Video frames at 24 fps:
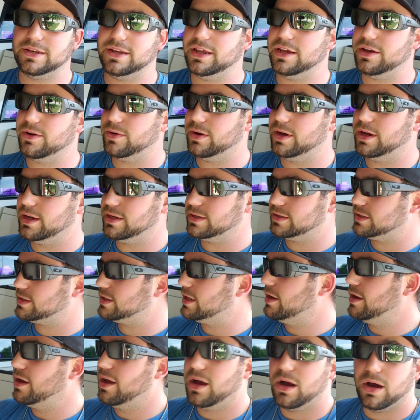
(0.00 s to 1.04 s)
degreased,
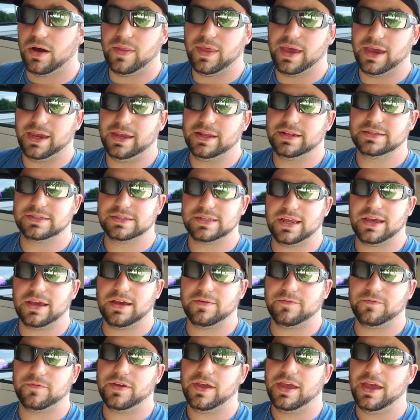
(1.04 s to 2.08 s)
all that good
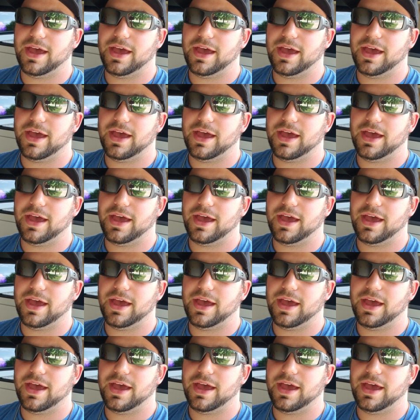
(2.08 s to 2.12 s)
stuff.